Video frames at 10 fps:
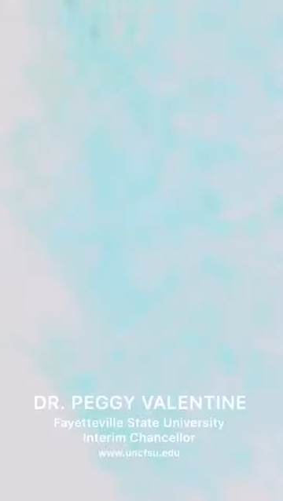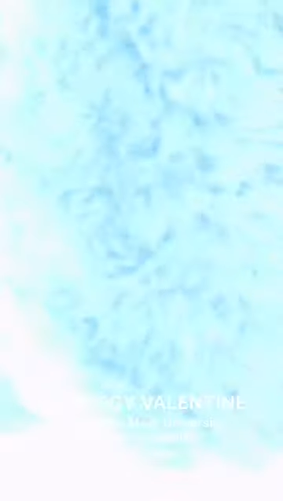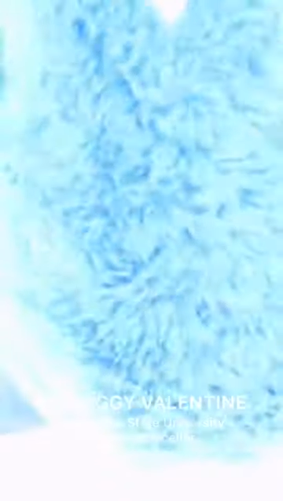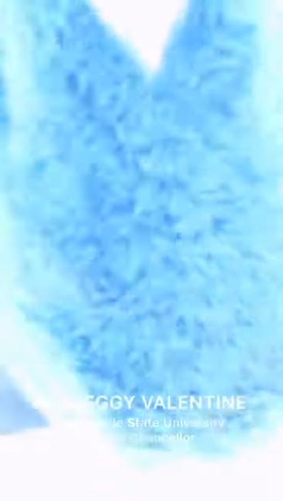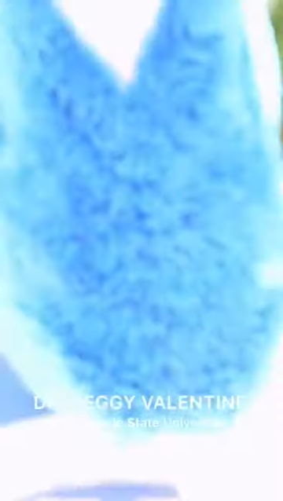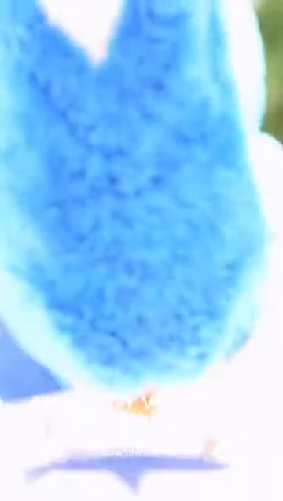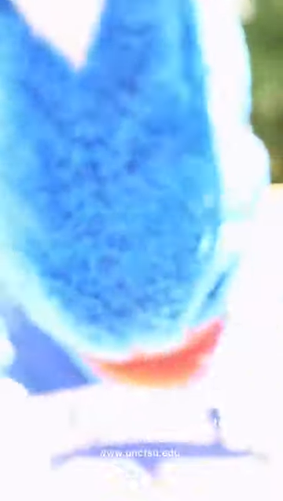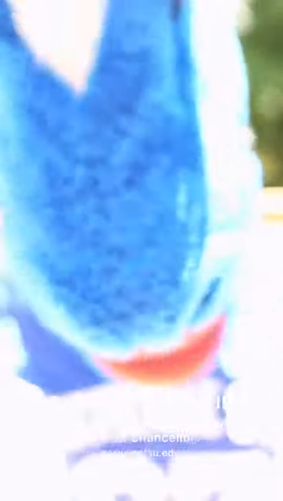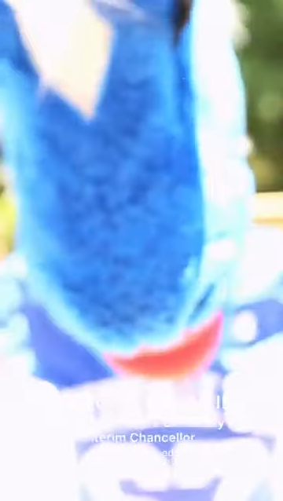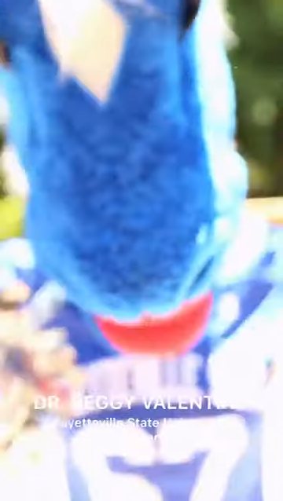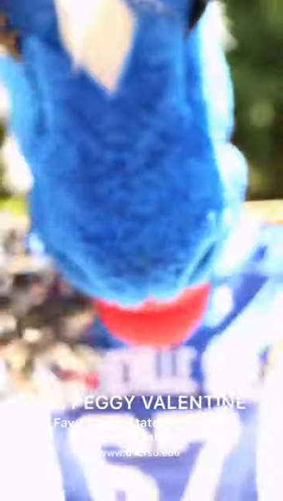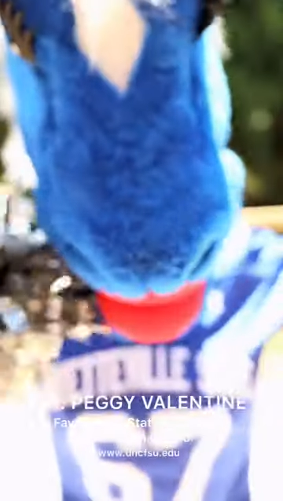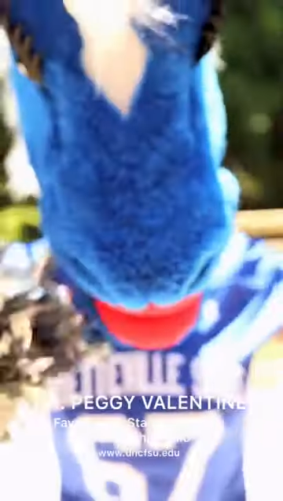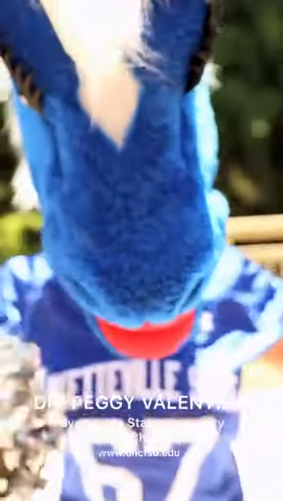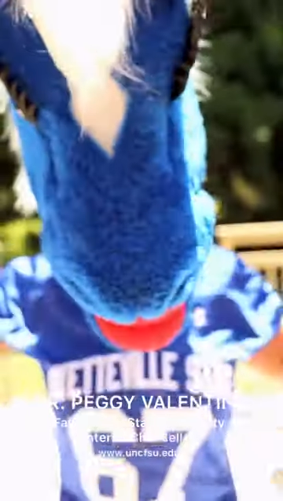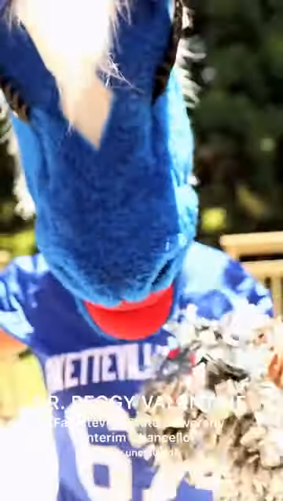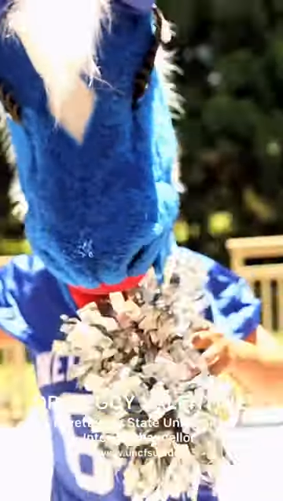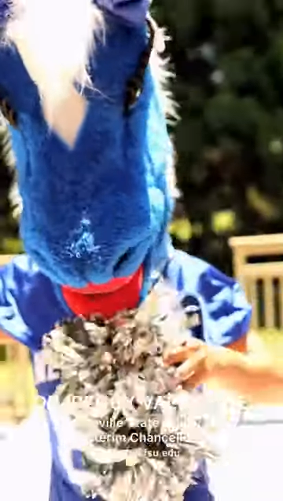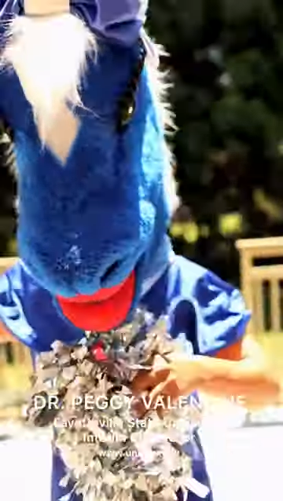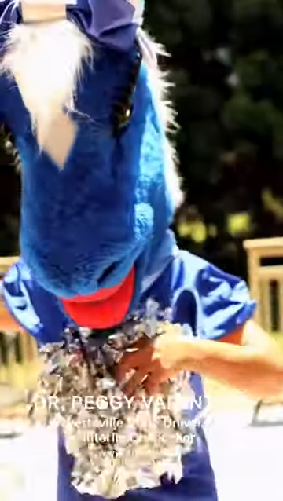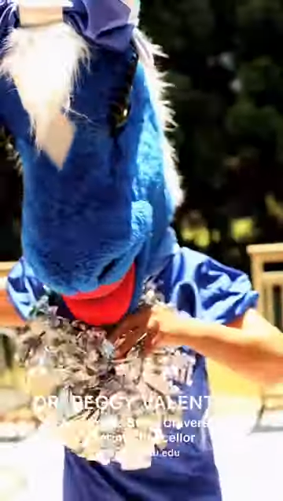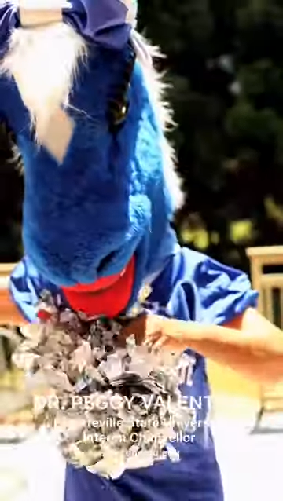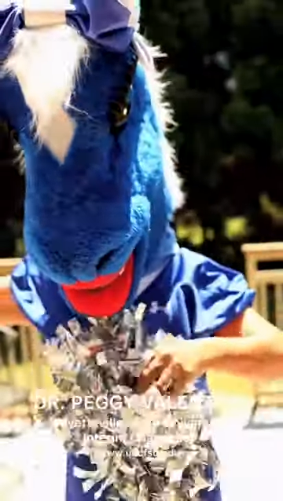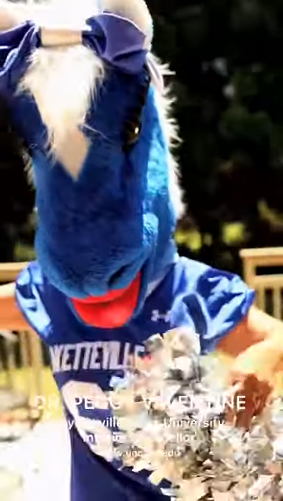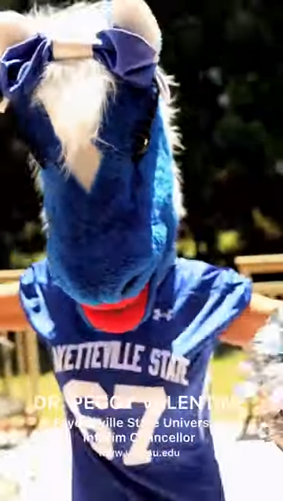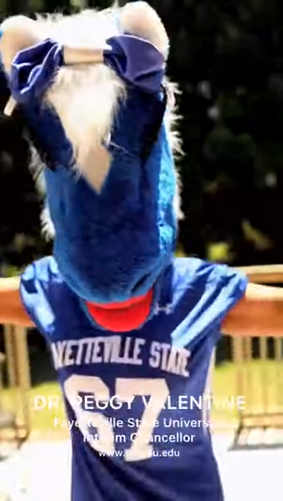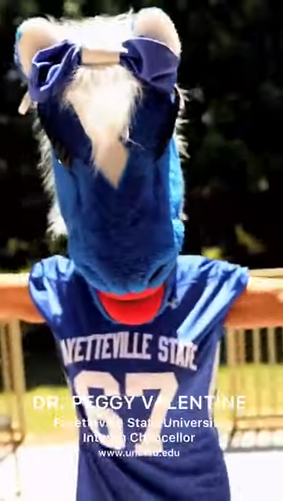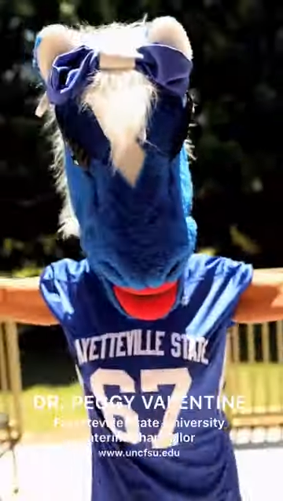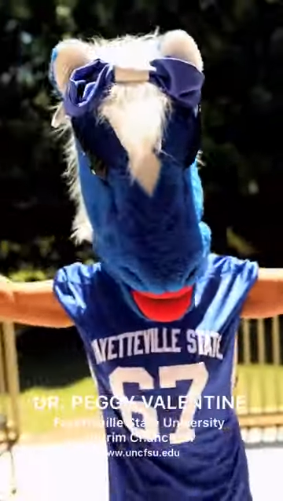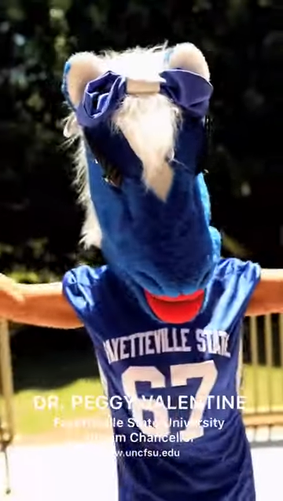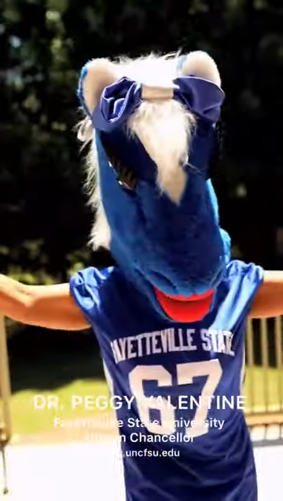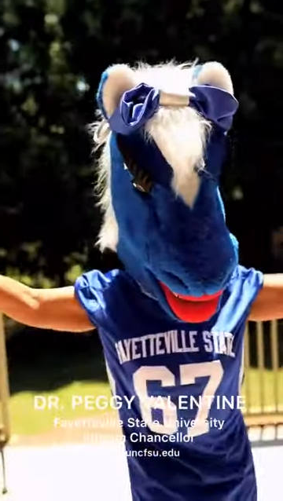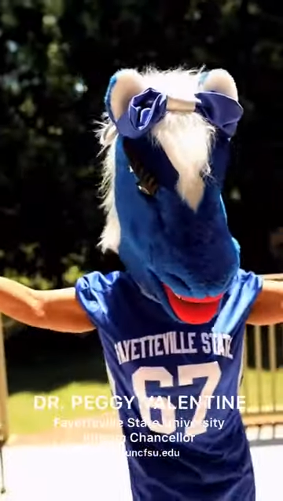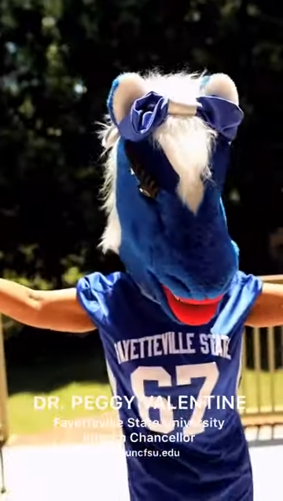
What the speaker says: (no speaker visible)